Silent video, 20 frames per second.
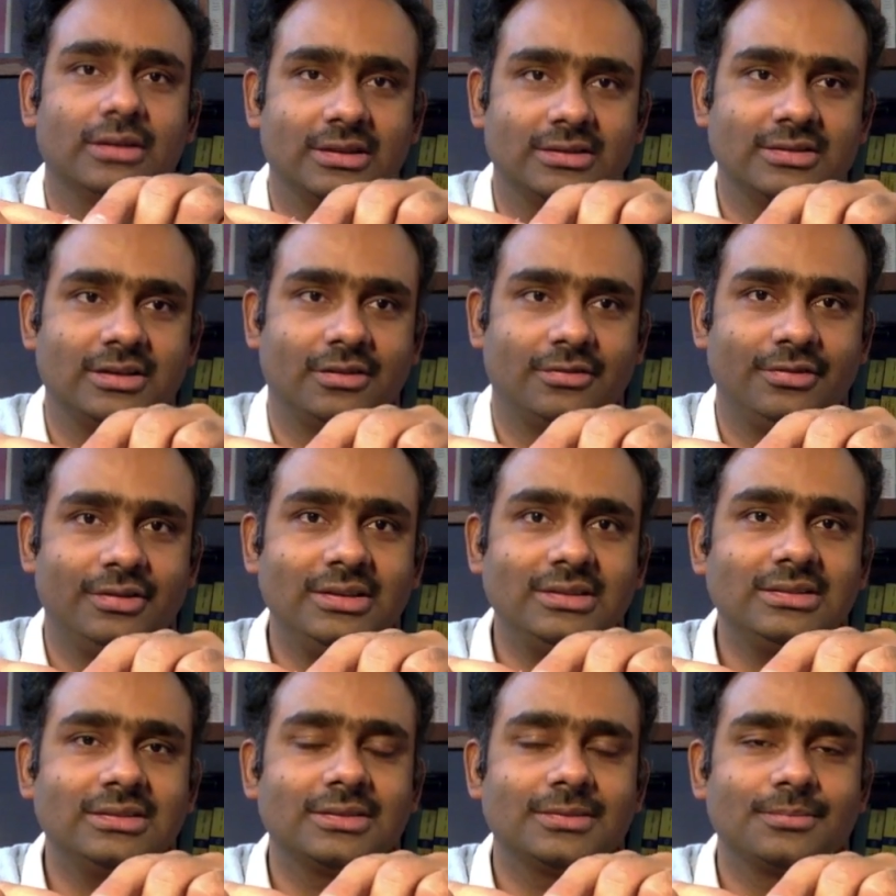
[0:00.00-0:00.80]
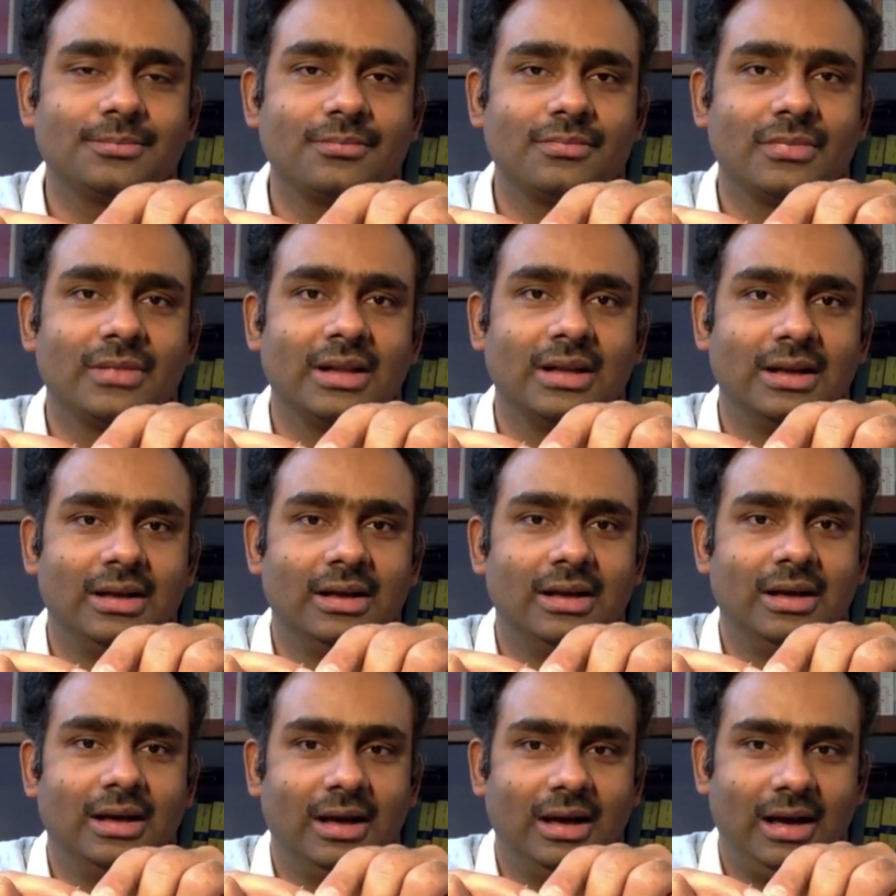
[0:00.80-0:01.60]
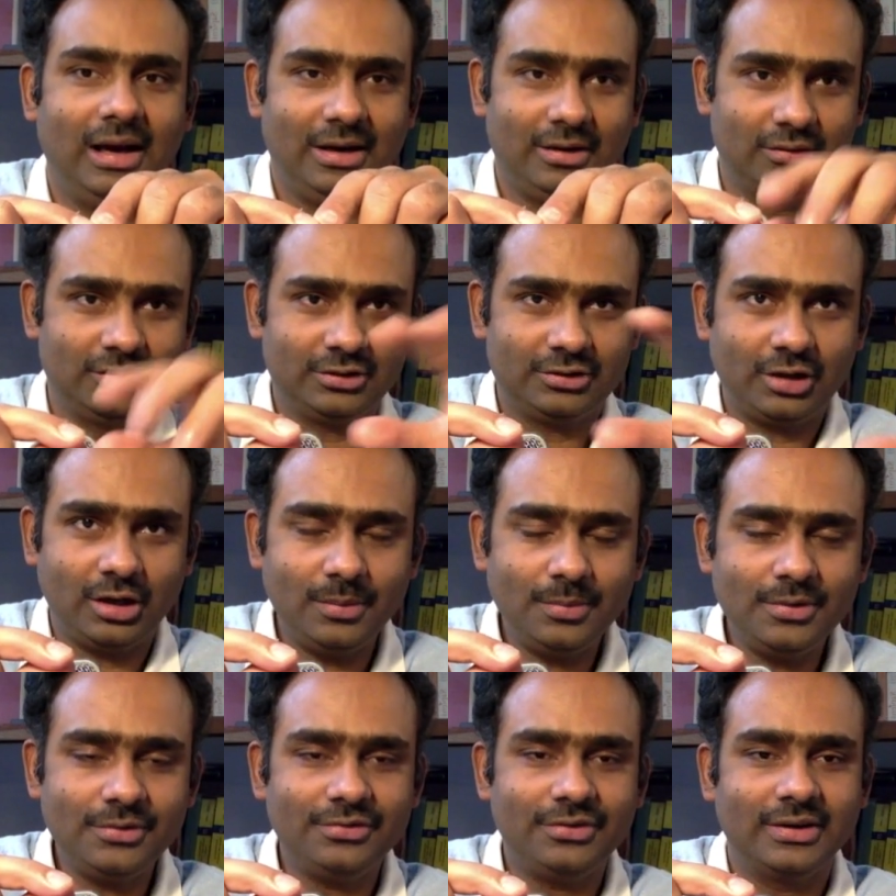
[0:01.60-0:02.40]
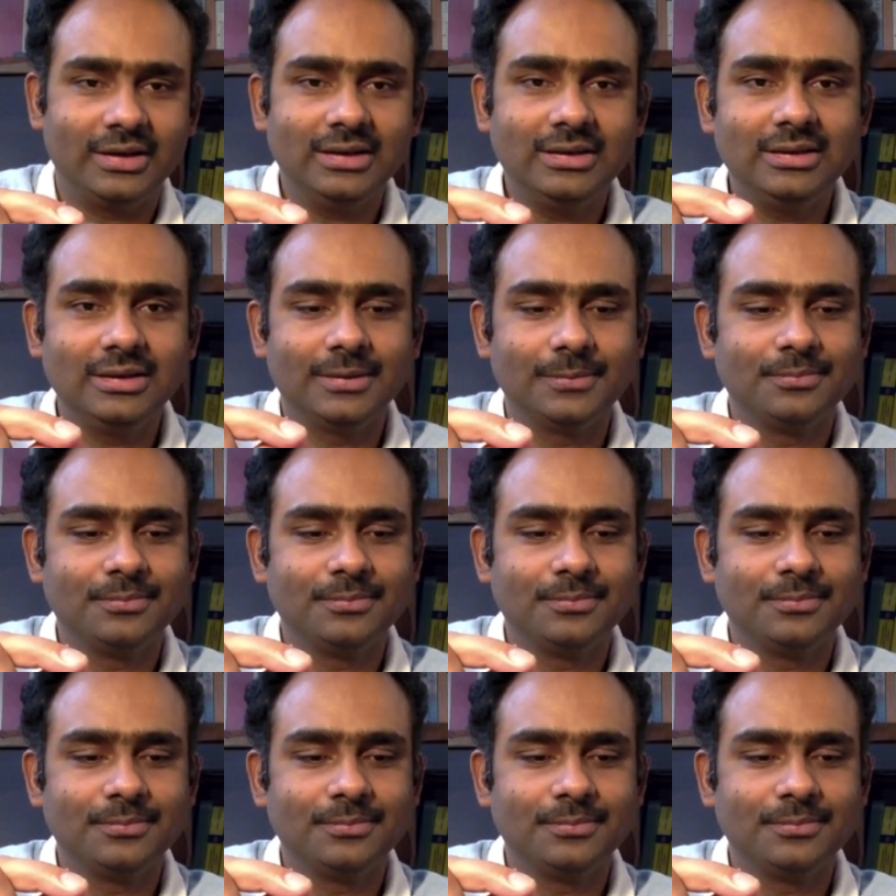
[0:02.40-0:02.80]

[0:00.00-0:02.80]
surface. And on the top of it,